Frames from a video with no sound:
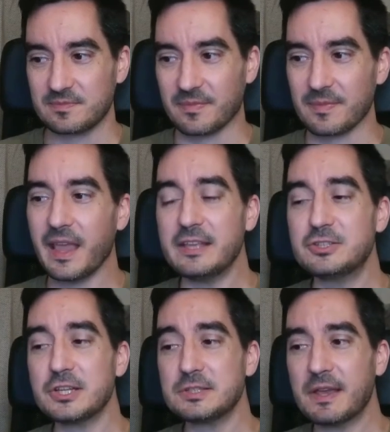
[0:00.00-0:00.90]
and just
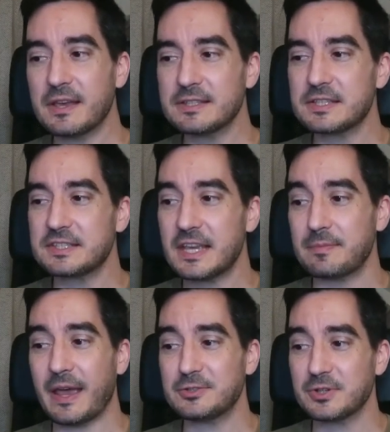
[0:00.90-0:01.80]
because it's St.
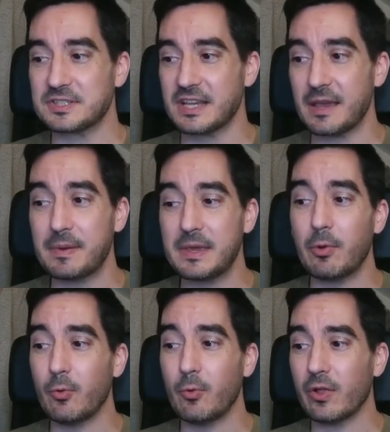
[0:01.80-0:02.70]
Patrick's Day, people
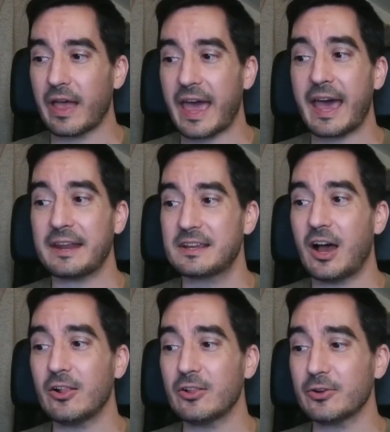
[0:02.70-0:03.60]
will add
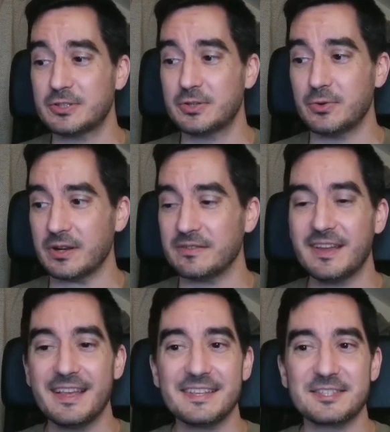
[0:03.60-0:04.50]
color to it.
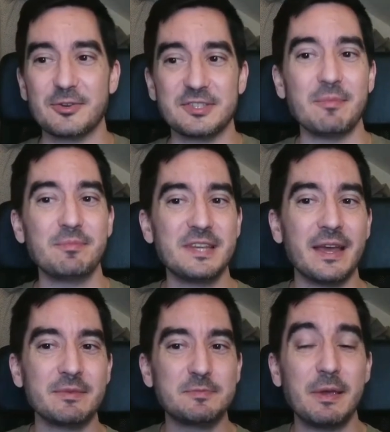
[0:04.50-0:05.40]
So
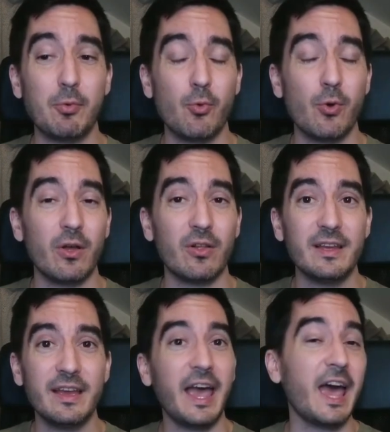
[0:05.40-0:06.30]
sometimes people will
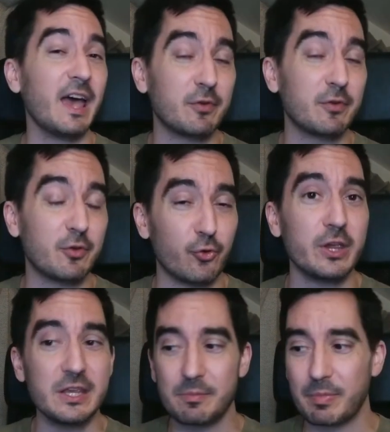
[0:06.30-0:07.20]
have green
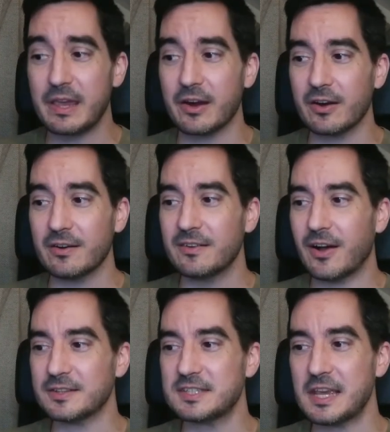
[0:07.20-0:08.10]
beer on
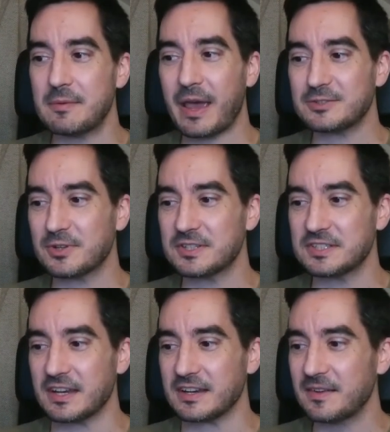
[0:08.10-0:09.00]
St. Patrick's
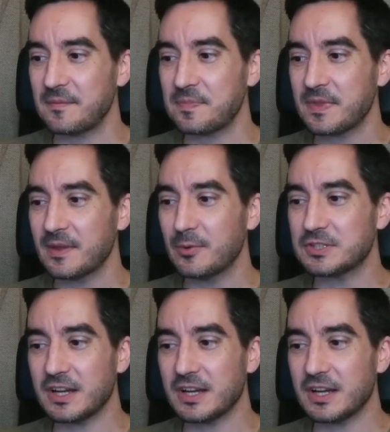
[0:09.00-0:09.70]
Day, which